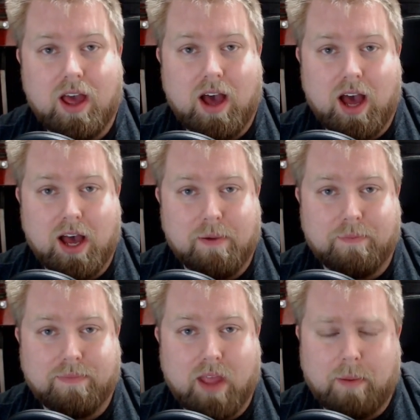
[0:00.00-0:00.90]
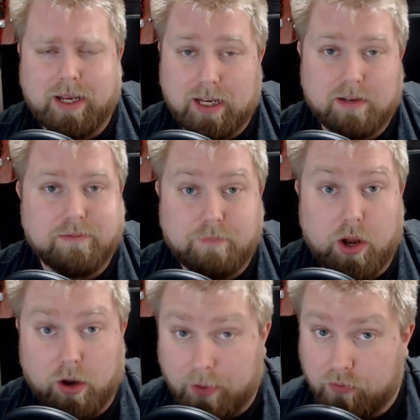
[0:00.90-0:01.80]
Um, I mean, it
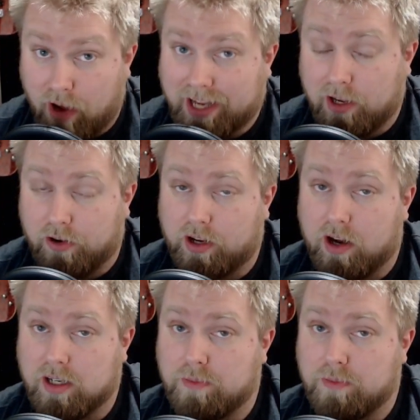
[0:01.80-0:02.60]
might not be a regular occurrence,